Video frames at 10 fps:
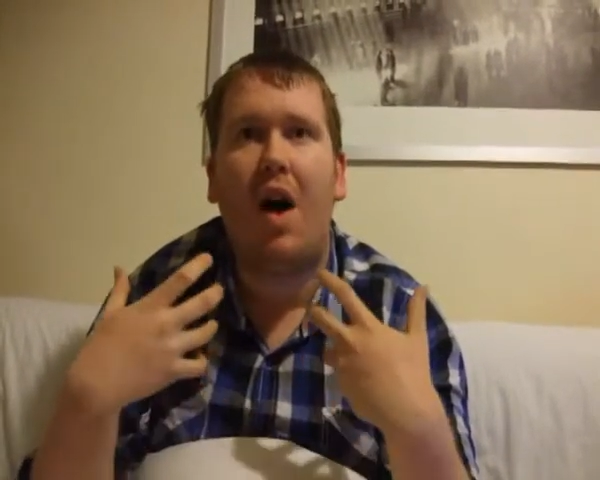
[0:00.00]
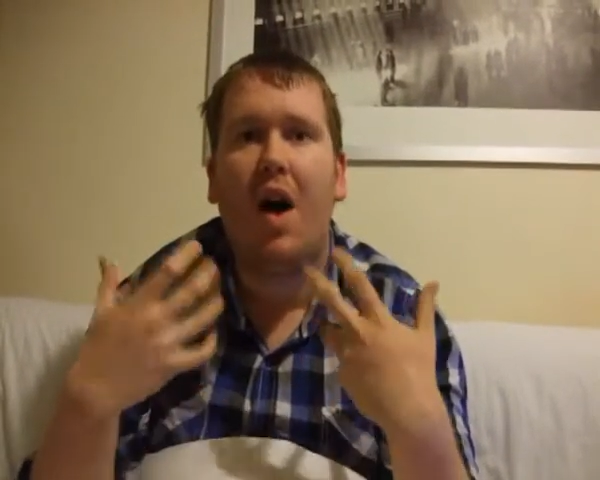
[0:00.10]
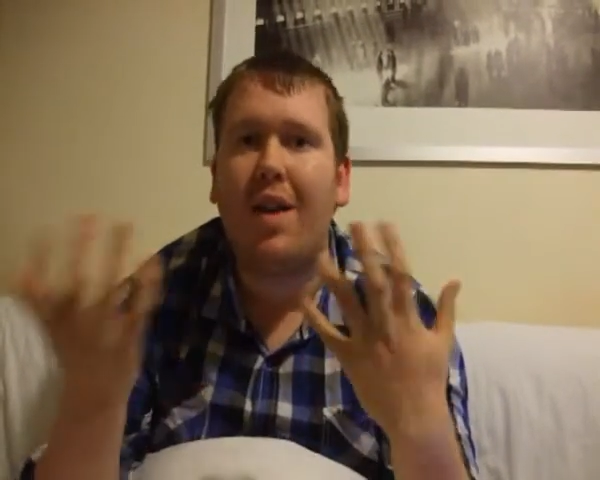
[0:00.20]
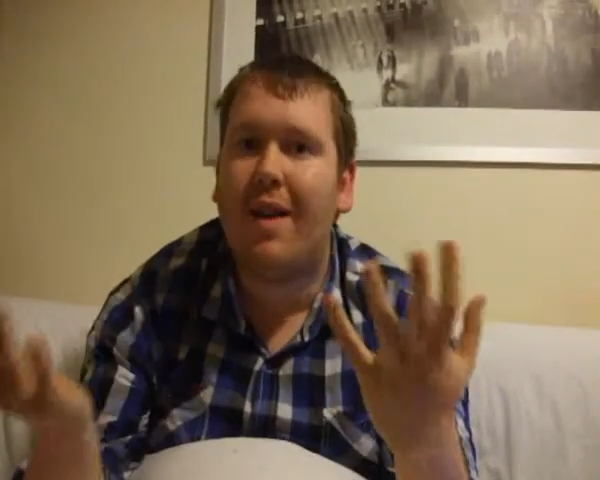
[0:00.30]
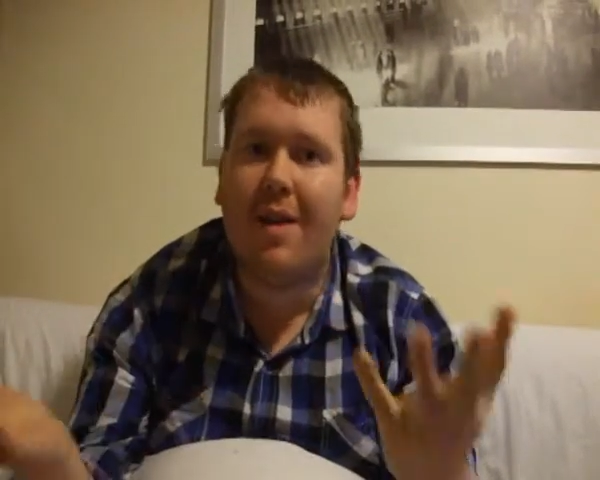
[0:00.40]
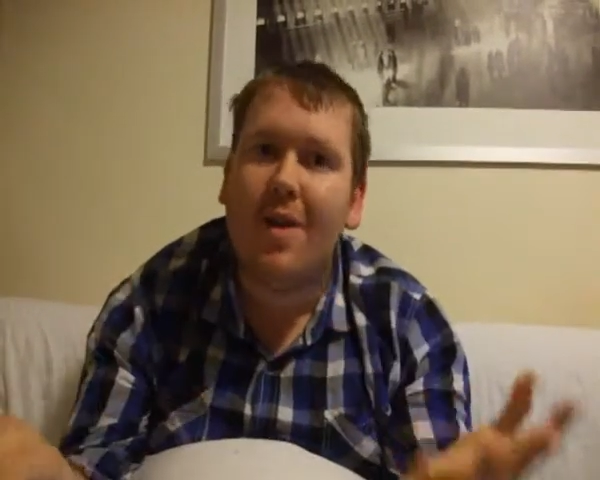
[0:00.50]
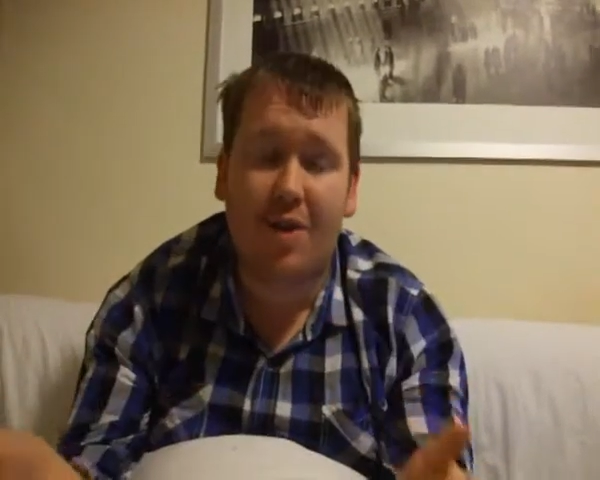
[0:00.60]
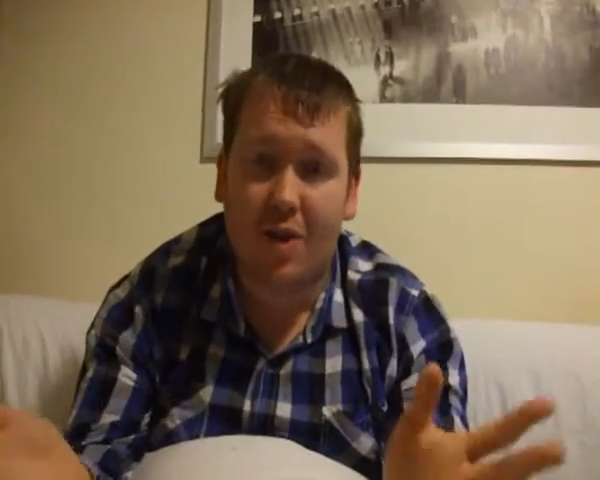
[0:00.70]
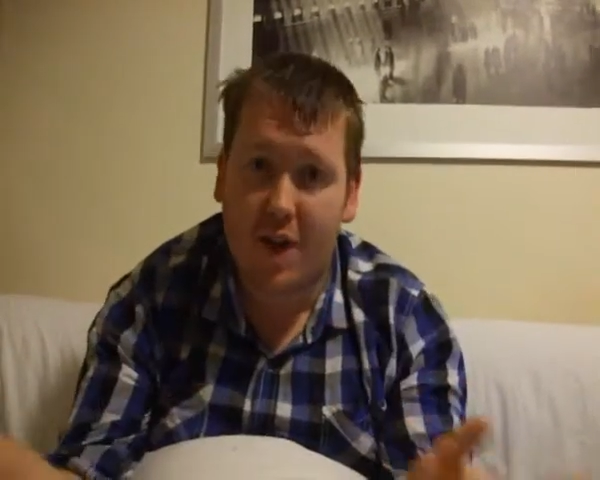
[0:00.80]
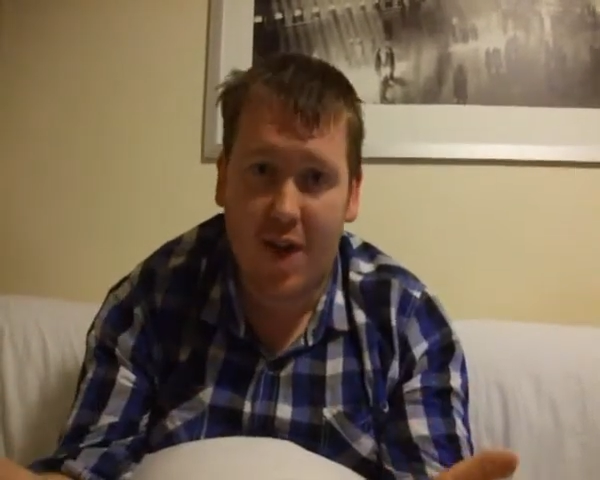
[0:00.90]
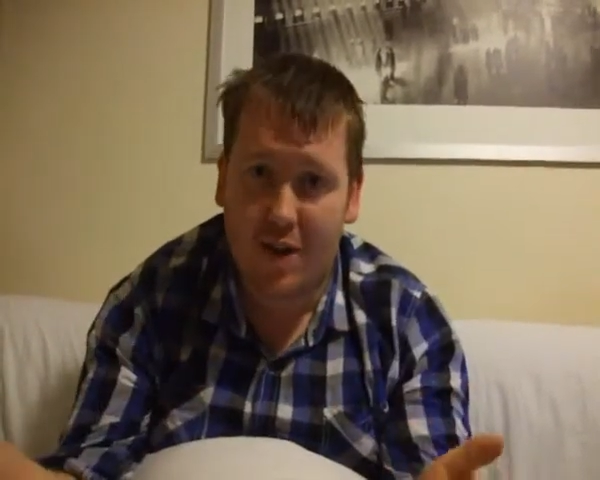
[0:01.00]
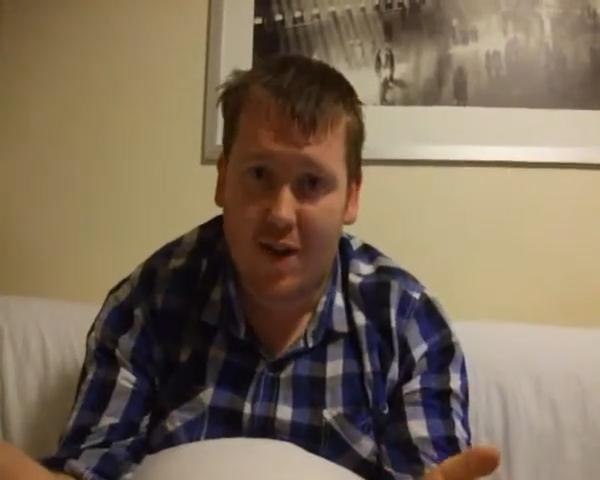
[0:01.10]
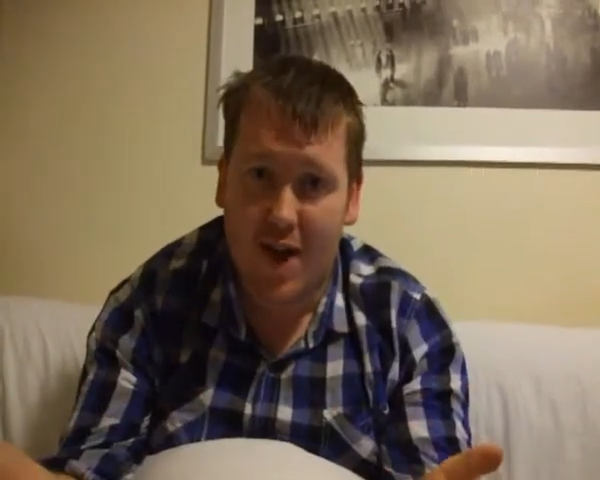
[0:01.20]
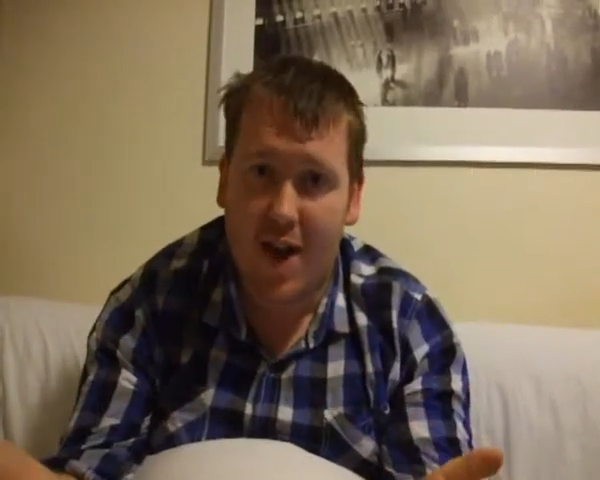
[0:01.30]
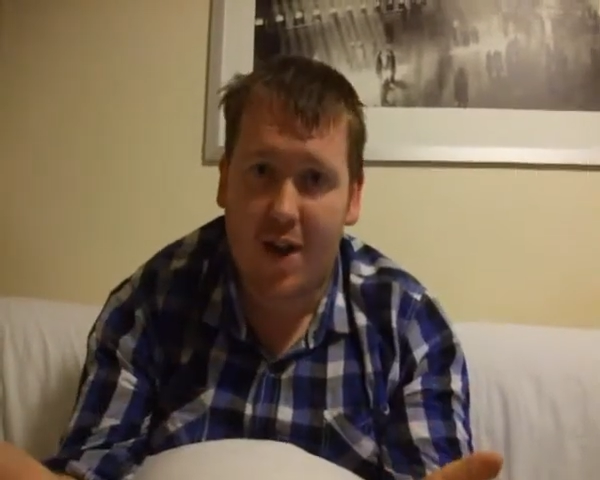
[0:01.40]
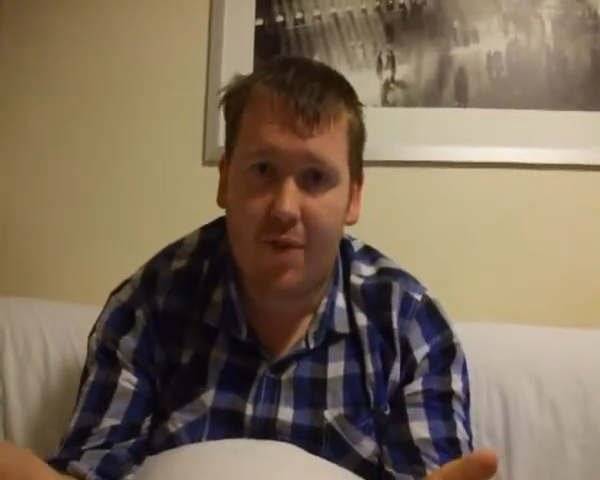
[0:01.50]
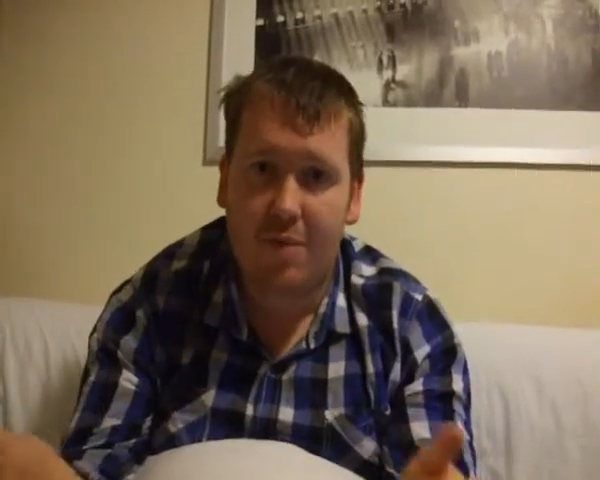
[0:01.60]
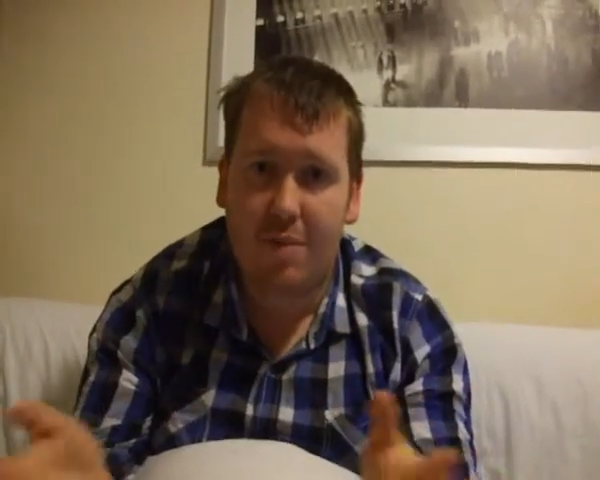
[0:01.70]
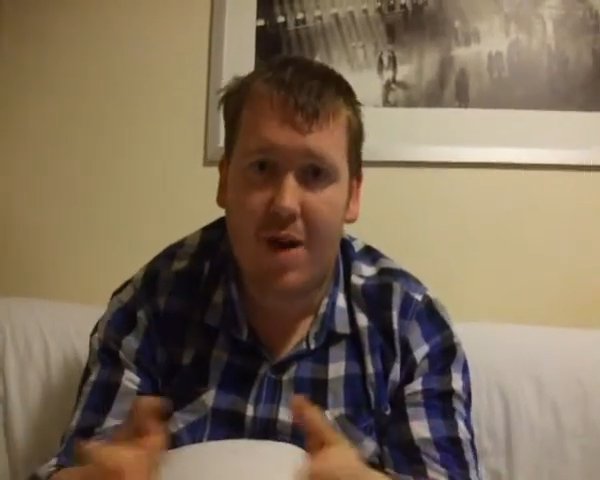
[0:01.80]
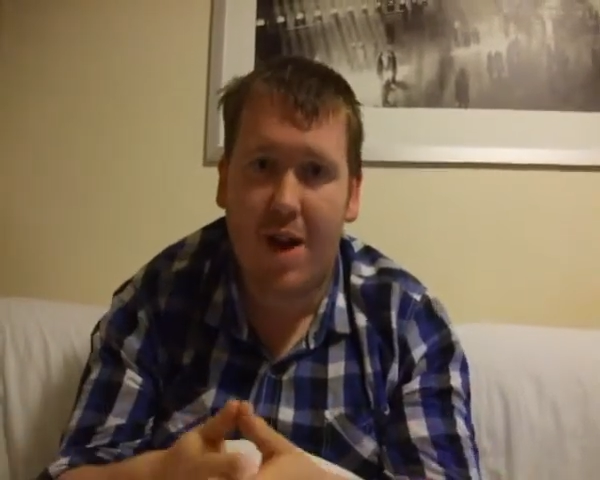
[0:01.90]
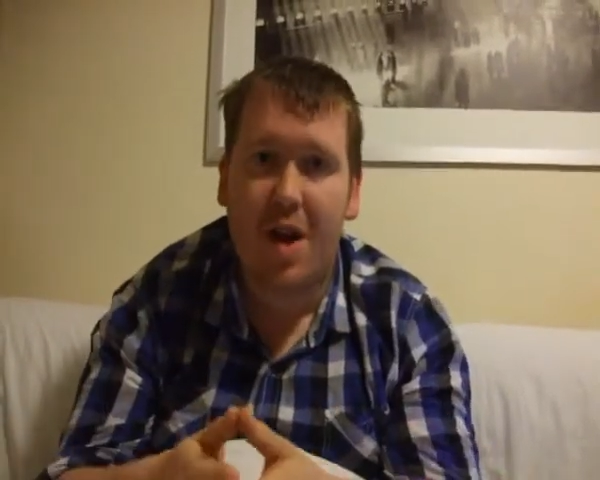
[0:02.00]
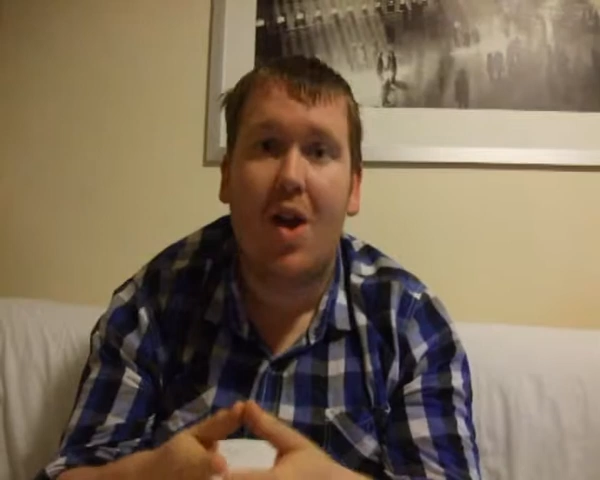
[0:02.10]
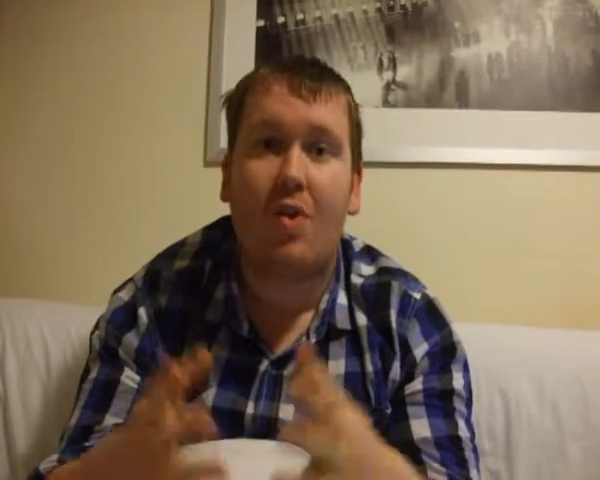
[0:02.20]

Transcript: I know it's on the internet and all my